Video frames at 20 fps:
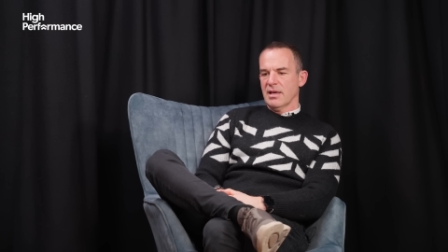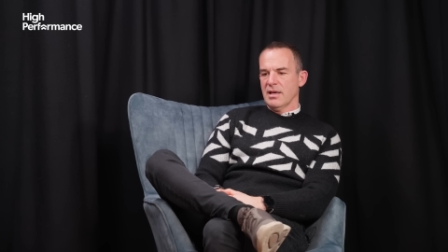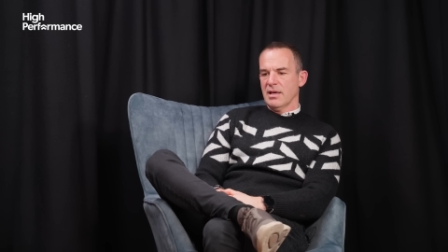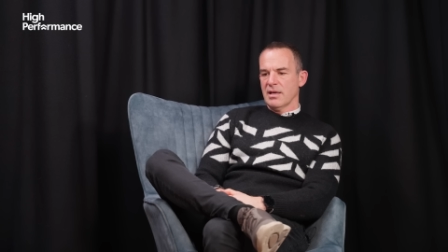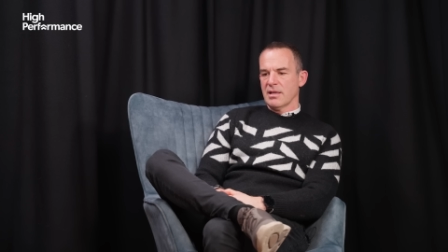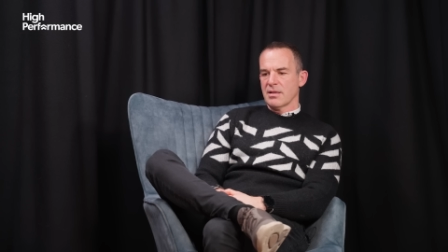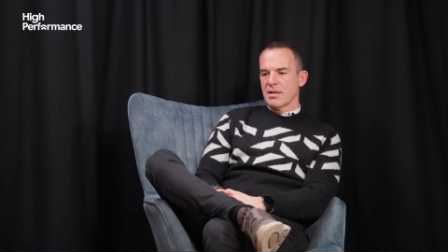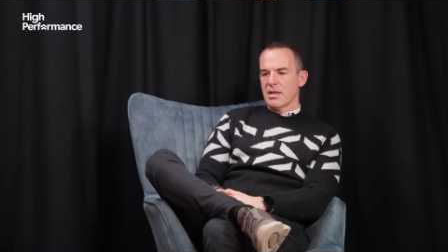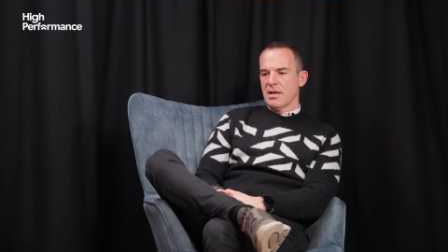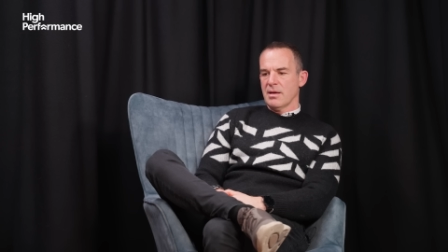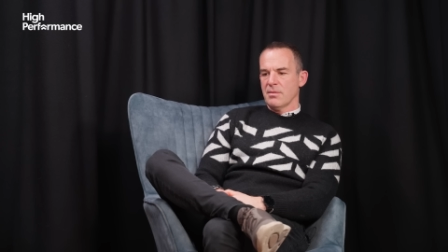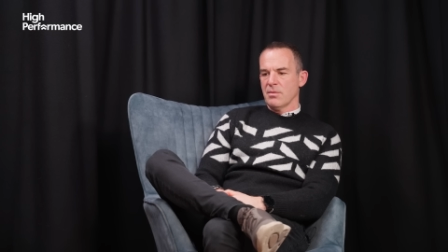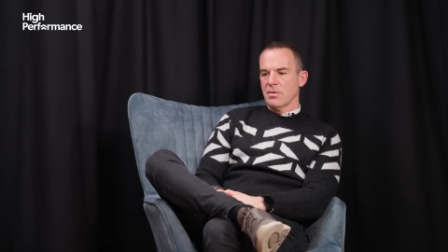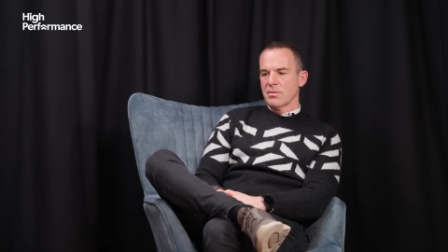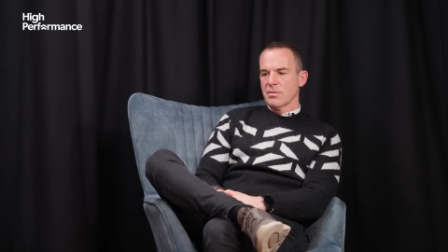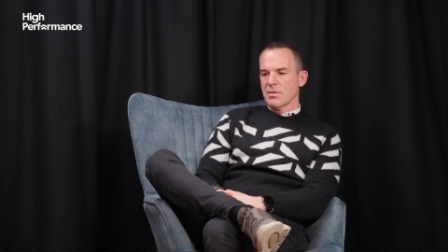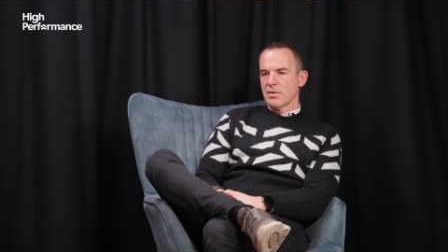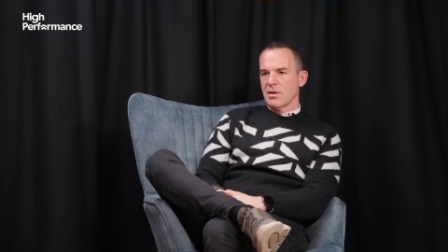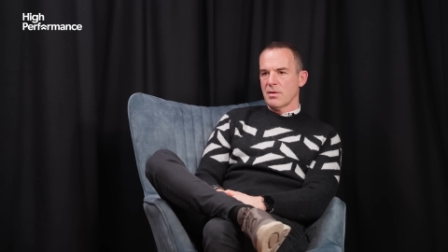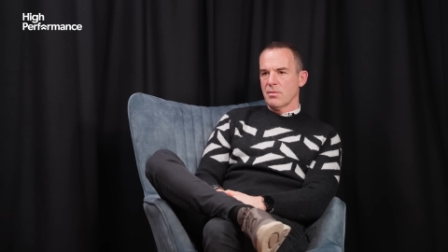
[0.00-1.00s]
Uh, uh,
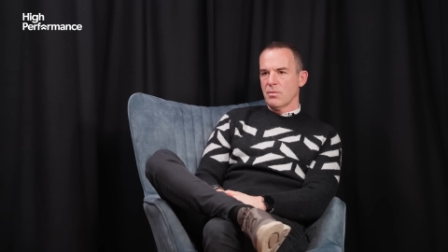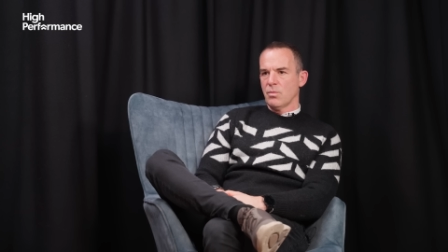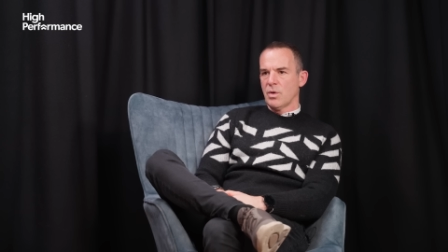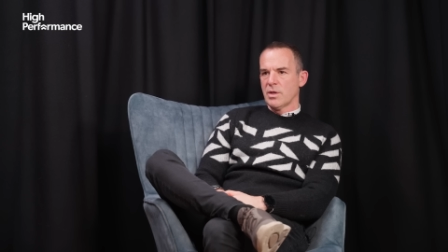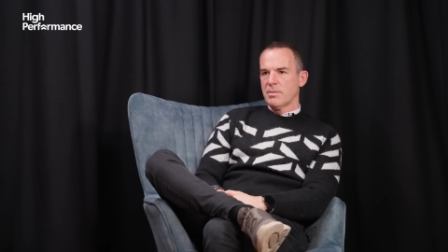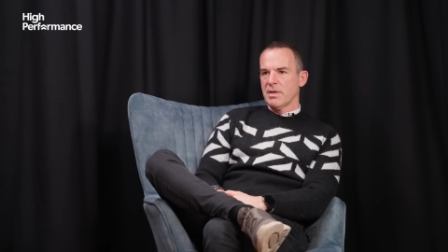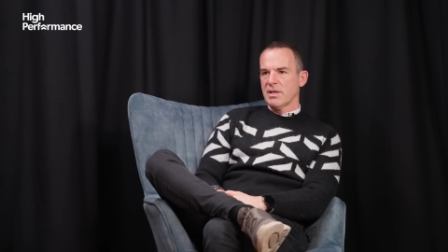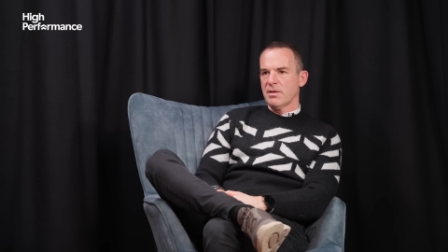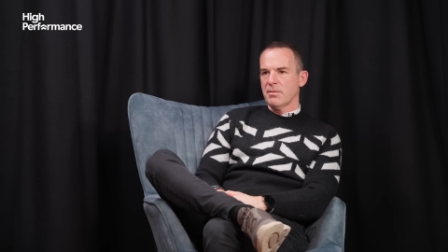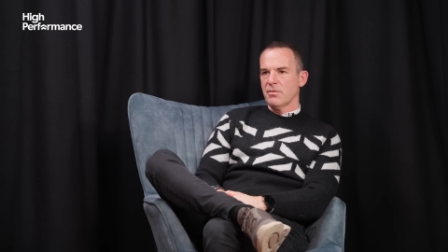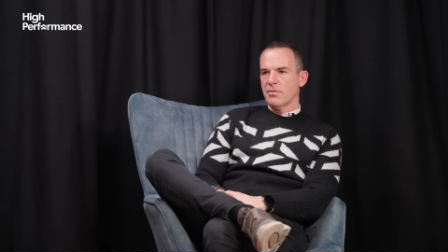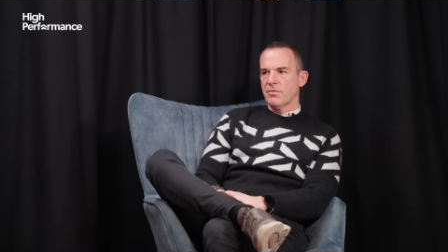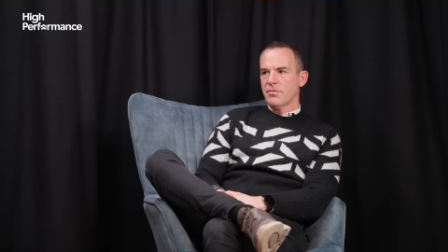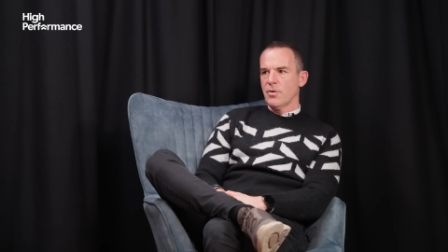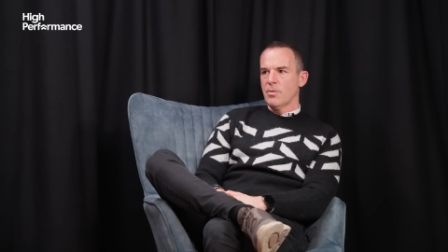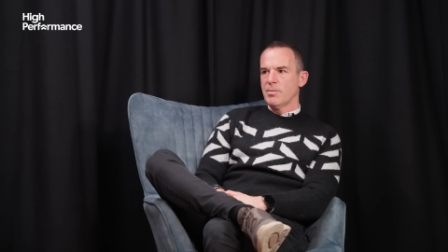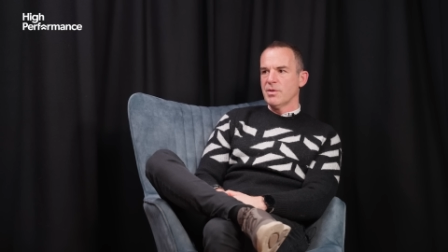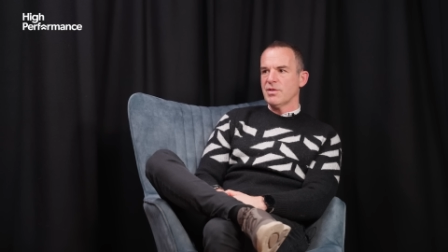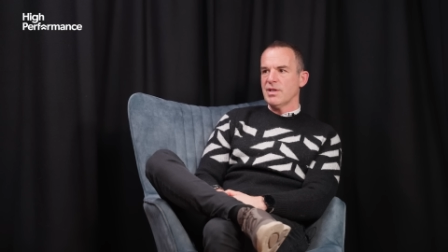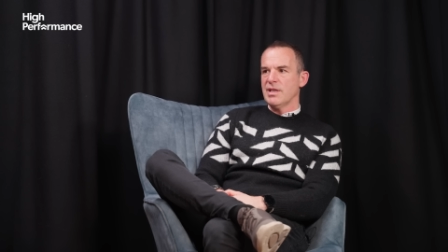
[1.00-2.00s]
one of my
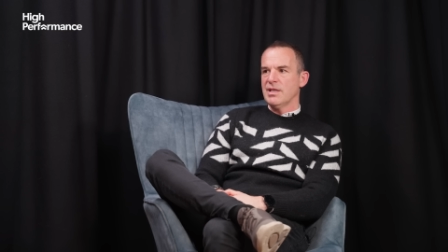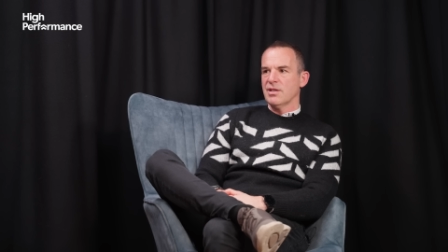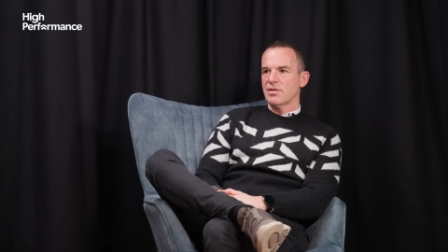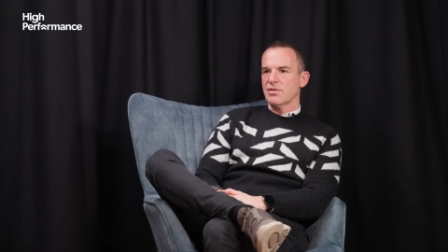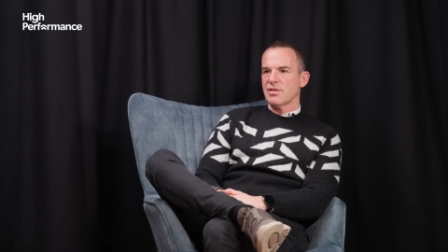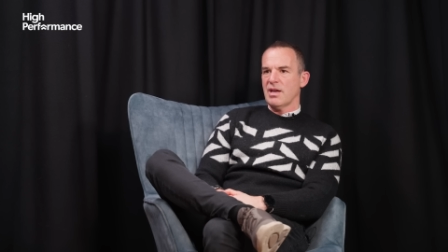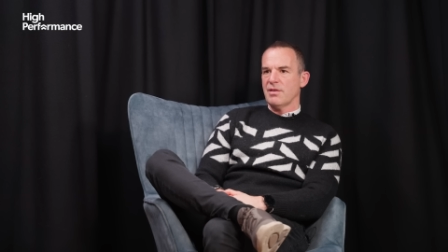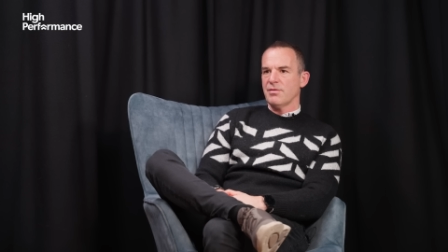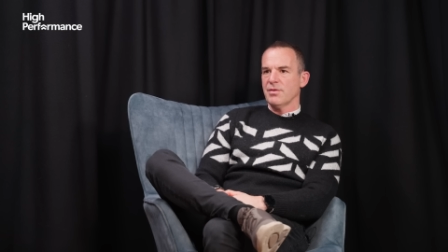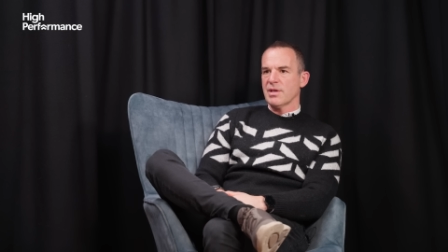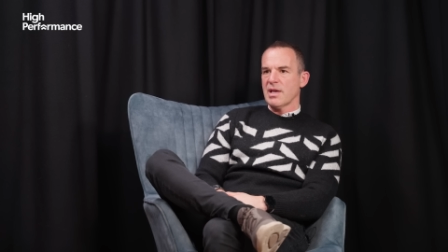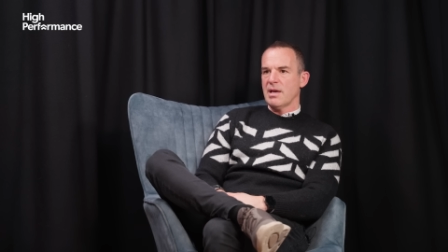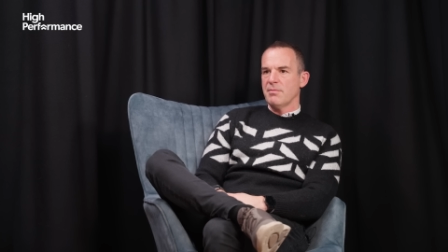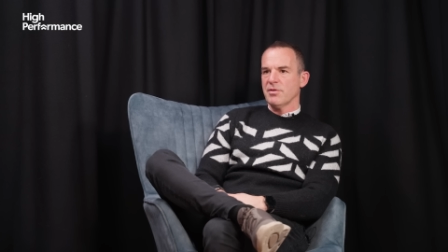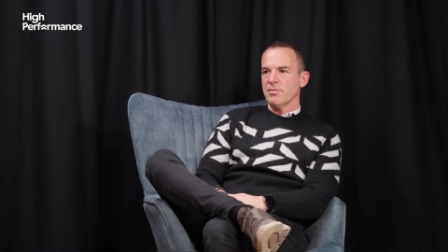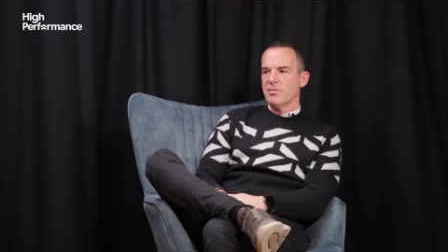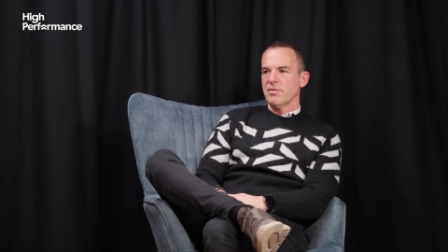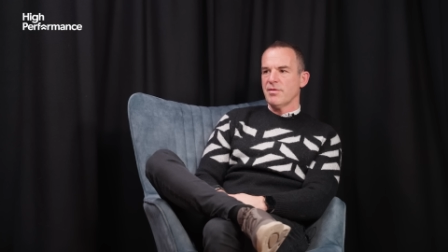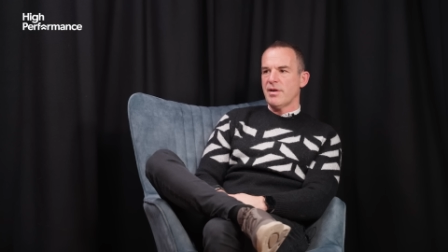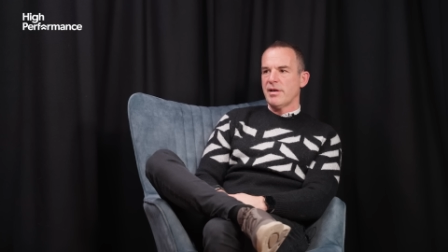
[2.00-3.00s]
former senior staff who came
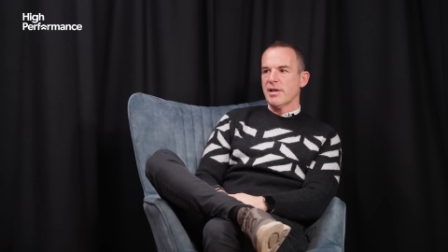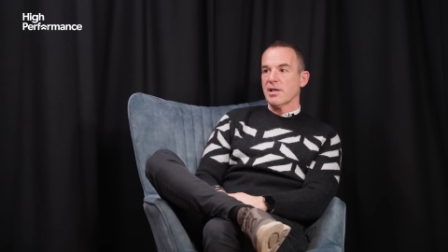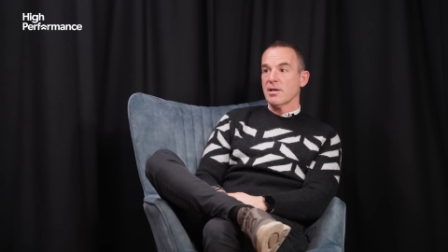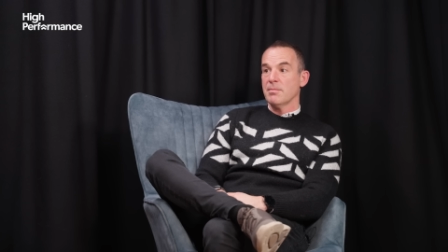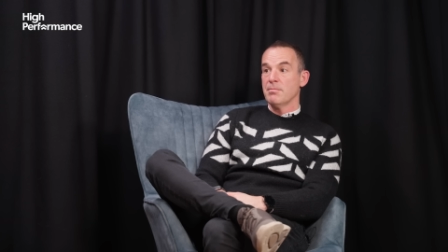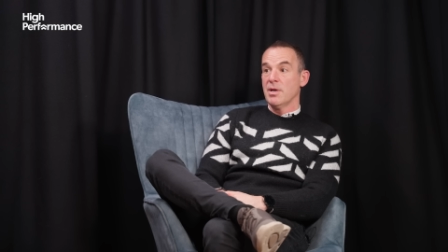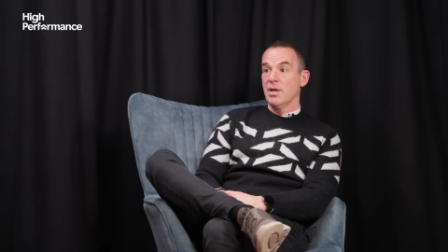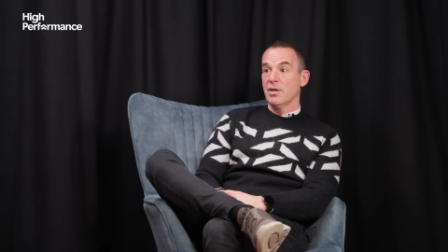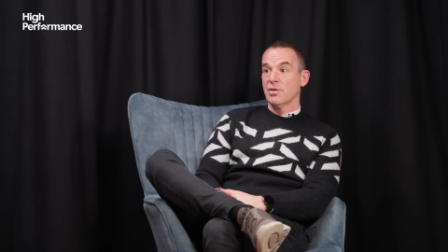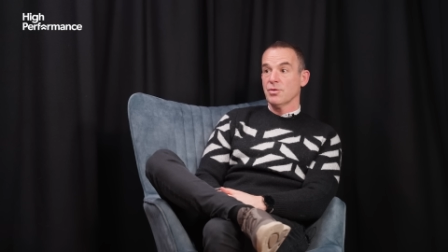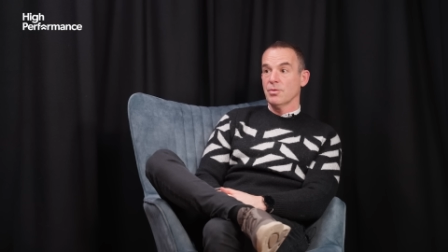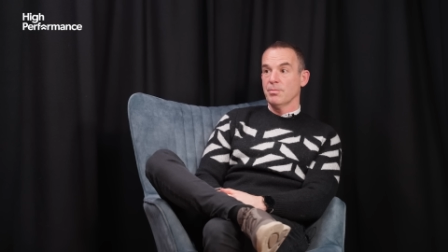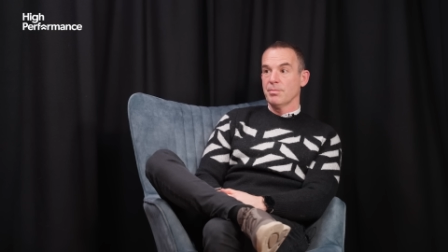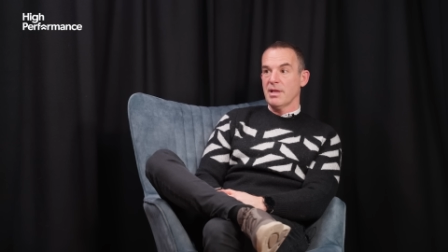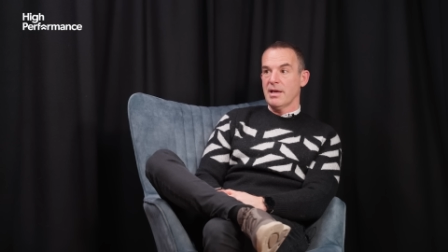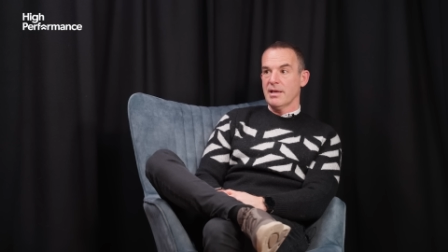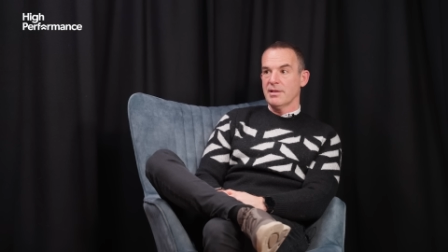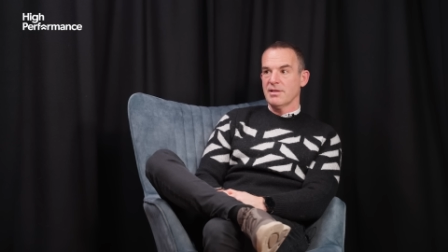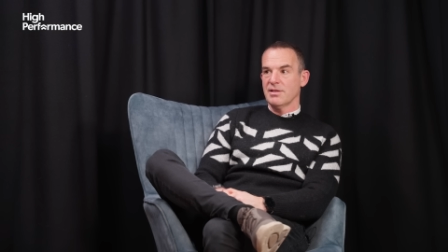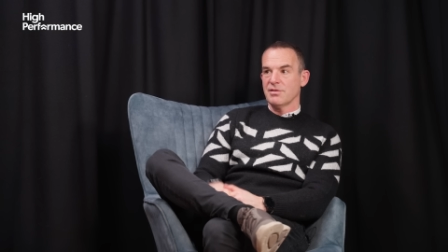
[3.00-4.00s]
from a very commercial
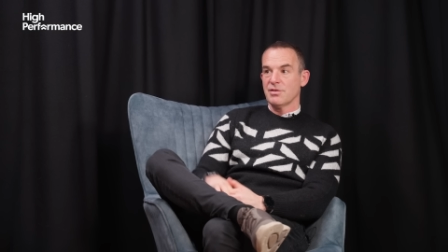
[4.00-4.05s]
place.